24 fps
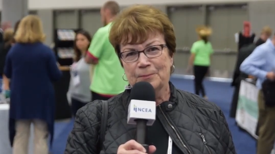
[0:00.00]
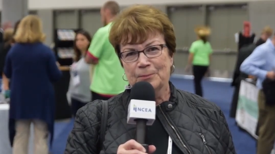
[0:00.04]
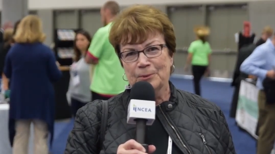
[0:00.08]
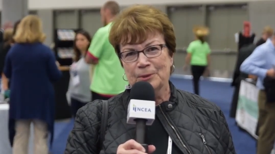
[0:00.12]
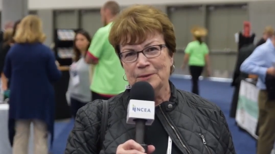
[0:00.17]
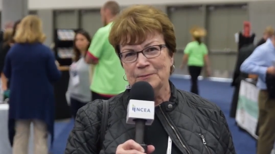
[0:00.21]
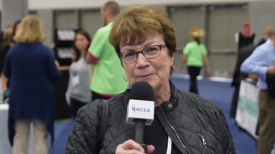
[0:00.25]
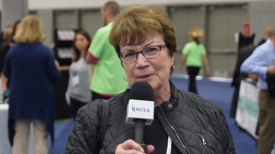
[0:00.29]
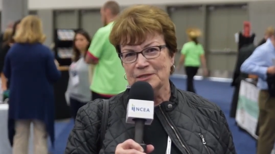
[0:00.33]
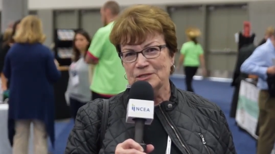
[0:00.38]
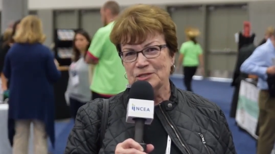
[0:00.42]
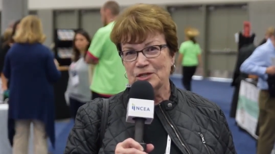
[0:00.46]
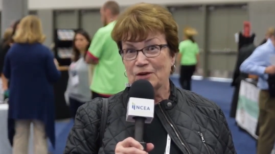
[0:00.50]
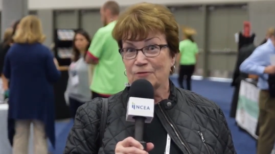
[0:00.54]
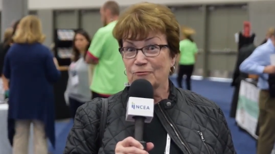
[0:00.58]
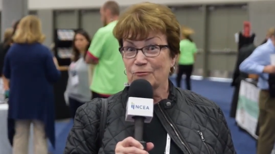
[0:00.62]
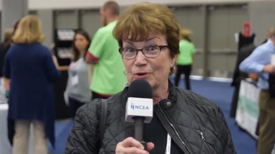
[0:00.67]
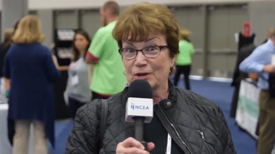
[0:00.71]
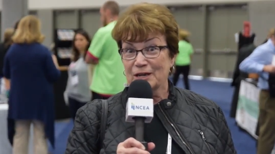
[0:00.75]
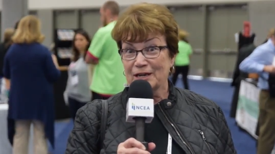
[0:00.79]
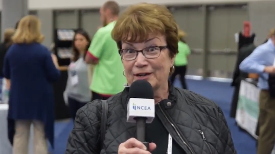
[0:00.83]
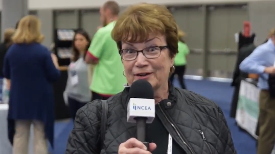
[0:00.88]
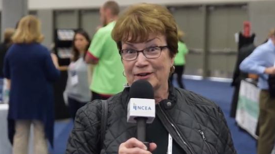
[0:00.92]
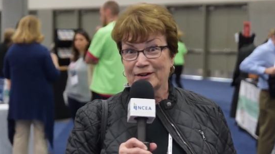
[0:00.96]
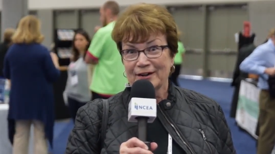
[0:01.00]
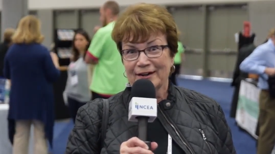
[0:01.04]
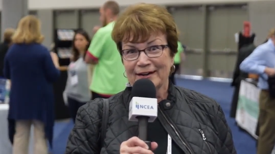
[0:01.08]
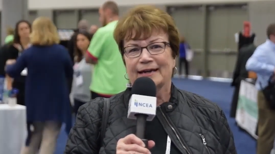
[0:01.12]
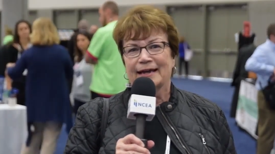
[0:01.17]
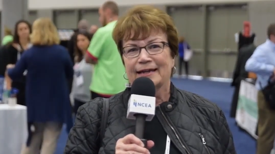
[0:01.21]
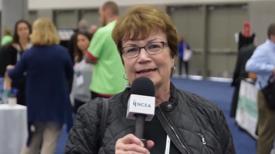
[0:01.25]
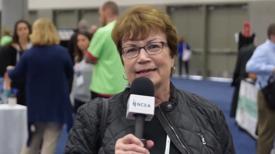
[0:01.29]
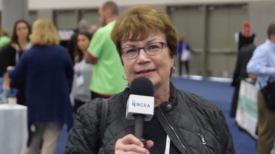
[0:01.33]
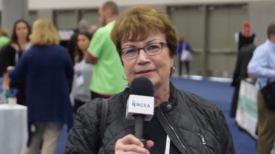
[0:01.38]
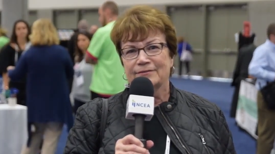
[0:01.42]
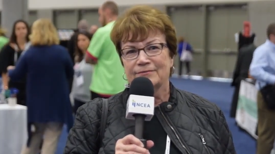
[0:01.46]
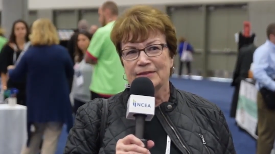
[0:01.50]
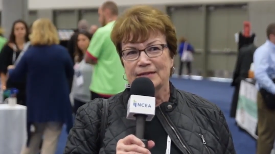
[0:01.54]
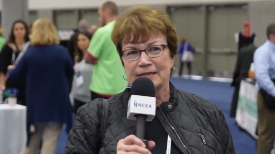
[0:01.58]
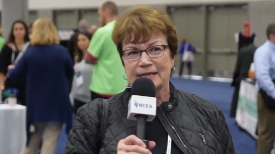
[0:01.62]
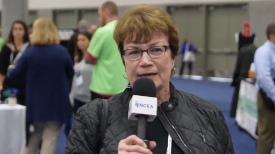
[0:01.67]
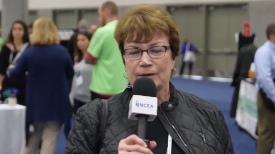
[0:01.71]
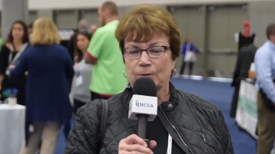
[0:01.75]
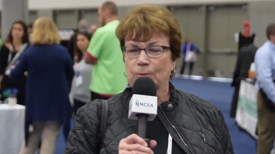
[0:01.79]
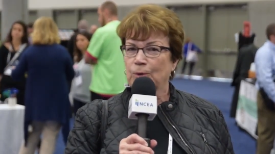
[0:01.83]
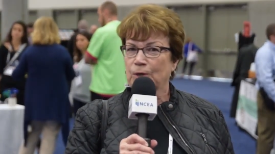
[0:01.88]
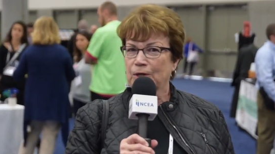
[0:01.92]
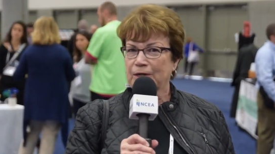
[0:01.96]
pretty much every year. I love the
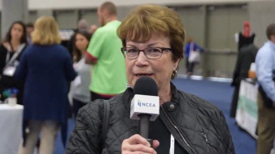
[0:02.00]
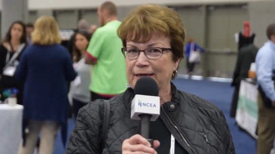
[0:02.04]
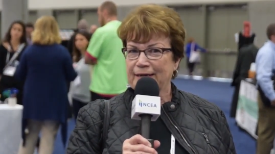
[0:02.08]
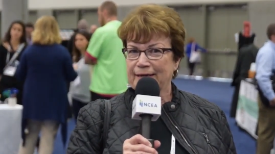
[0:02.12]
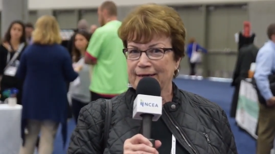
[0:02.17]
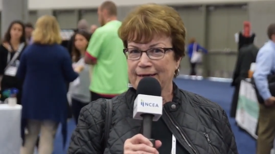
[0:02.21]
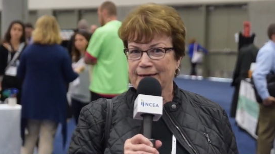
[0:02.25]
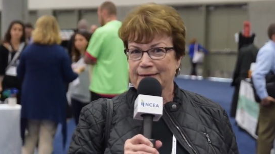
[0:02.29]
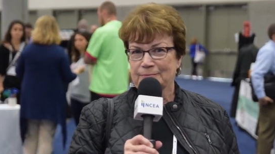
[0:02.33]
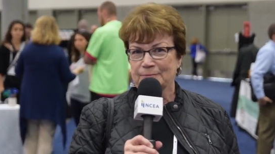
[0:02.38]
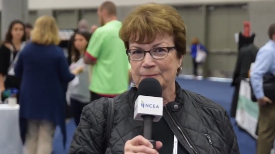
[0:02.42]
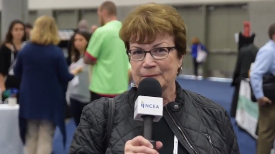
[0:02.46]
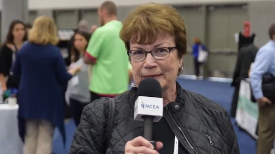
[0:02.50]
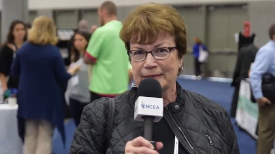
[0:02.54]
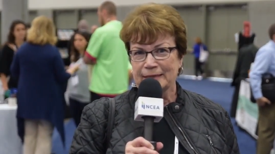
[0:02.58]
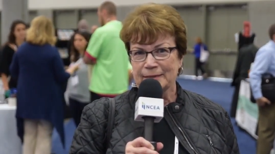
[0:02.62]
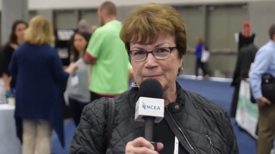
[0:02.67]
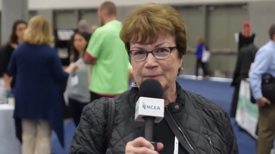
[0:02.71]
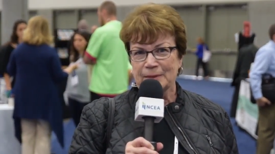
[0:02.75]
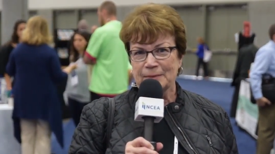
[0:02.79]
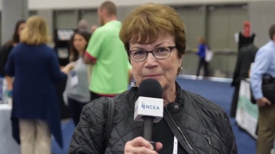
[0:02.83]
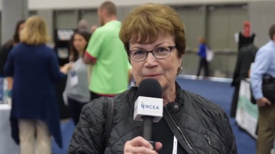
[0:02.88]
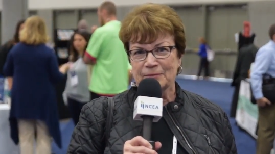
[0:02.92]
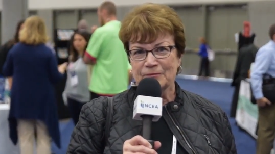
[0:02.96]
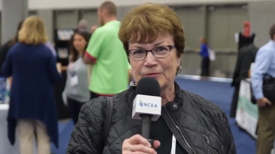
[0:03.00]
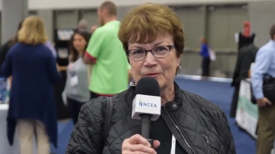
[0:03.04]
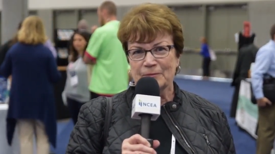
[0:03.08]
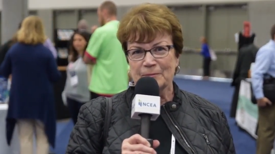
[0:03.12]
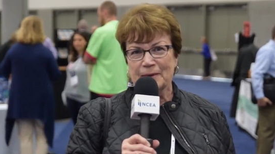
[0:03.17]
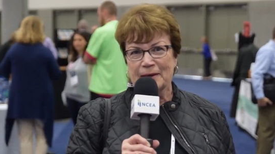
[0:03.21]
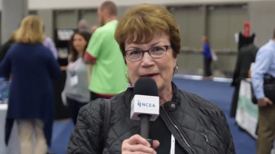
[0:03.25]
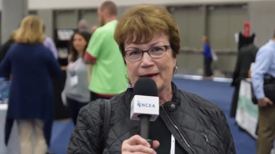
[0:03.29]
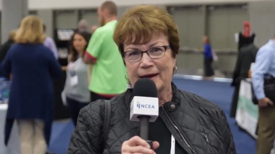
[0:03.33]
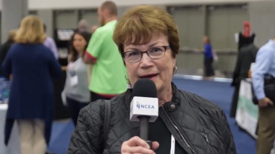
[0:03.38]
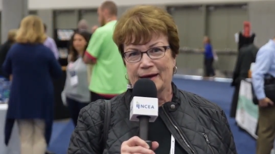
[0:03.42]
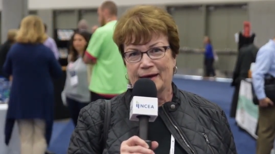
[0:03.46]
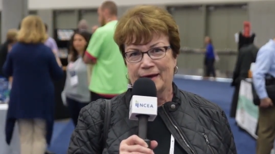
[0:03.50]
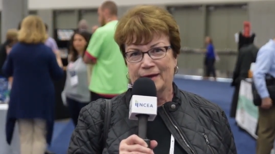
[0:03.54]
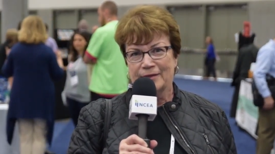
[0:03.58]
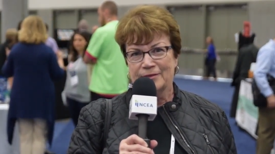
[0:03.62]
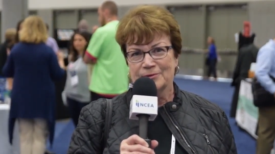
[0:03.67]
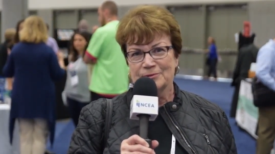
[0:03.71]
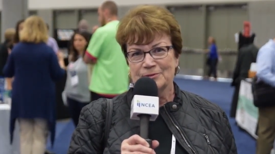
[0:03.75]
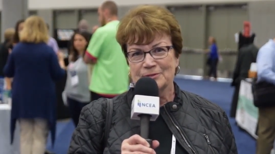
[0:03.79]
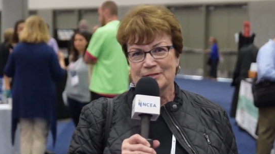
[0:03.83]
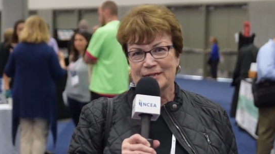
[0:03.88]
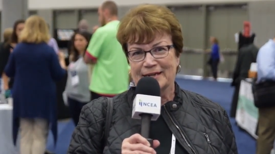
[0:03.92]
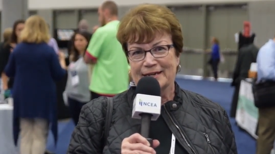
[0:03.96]
networking and meeting people from uh,
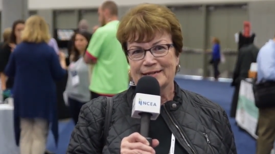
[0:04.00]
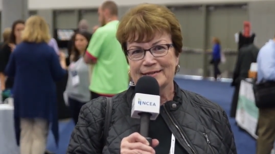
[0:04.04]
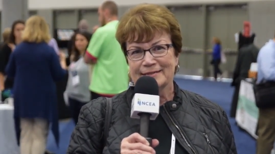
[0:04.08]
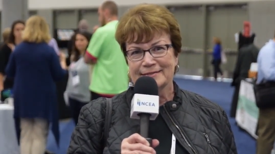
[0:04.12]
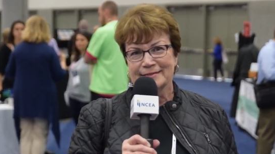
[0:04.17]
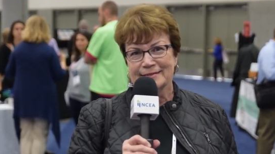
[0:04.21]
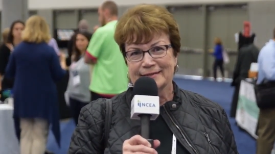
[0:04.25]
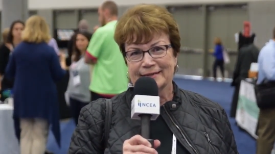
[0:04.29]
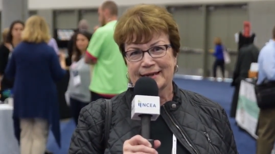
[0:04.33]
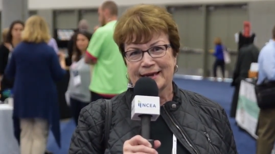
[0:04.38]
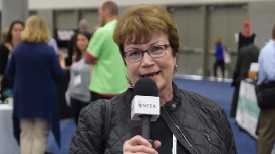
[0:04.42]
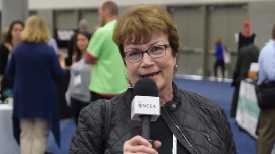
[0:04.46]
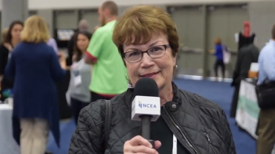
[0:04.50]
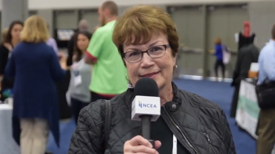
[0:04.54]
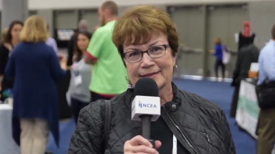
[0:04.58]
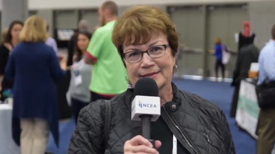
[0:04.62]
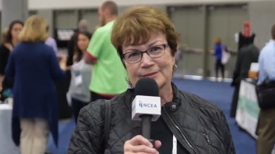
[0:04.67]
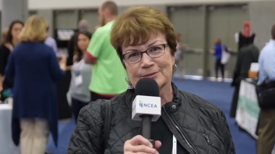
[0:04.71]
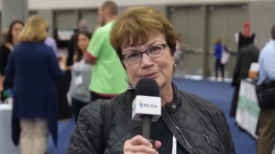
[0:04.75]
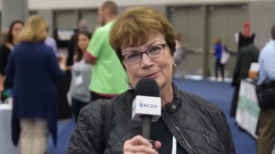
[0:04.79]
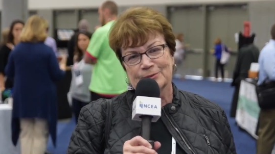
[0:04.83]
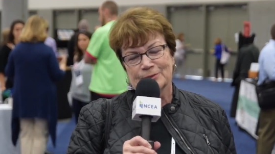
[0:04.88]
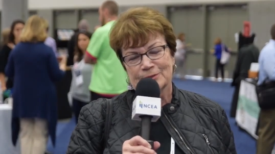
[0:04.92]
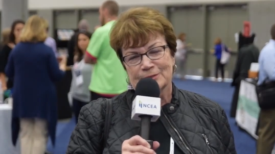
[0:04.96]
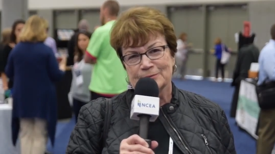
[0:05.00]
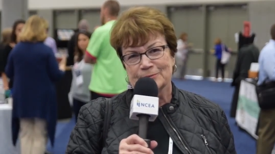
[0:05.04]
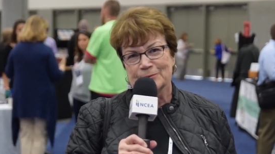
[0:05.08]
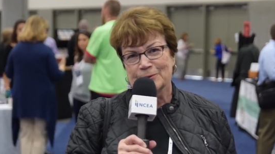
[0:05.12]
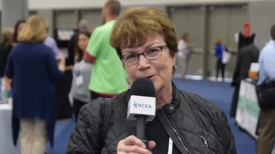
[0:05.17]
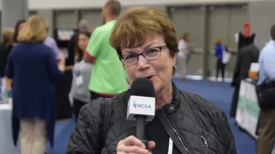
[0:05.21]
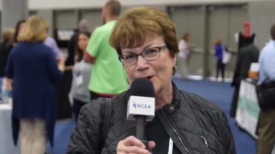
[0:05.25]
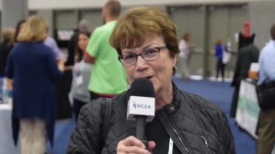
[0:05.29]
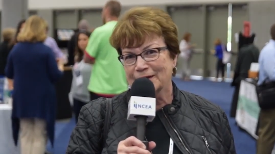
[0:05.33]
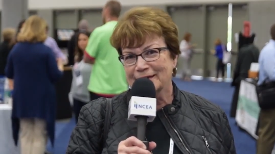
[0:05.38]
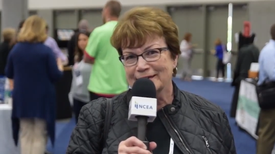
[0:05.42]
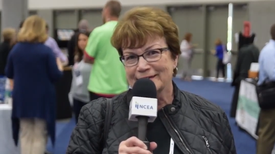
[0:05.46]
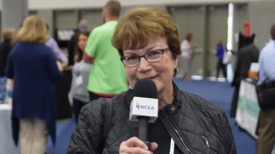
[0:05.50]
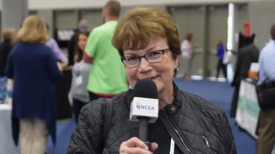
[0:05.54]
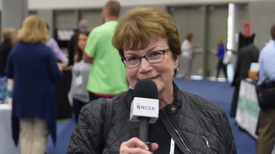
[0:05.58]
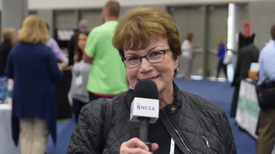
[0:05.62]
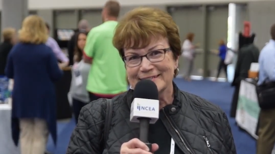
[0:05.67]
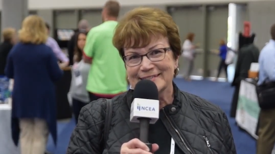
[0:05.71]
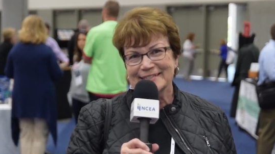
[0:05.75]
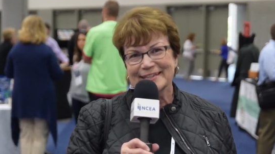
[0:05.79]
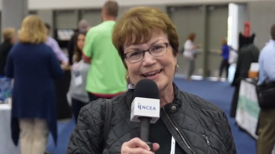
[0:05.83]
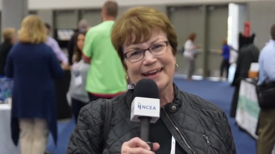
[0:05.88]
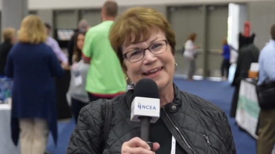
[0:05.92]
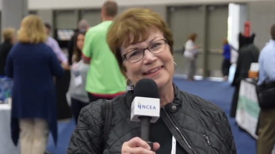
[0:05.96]
other states and Catholic schools, and we're all in
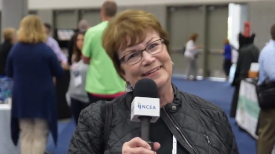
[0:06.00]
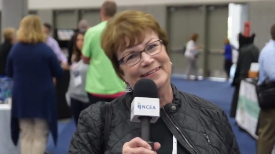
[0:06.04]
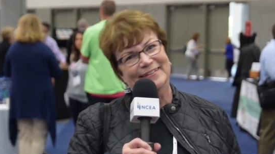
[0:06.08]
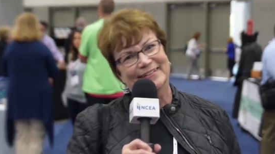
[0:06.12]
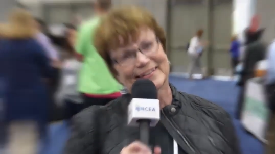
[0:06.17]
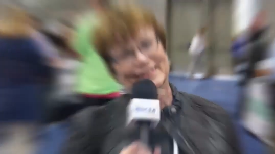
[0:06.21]
this together.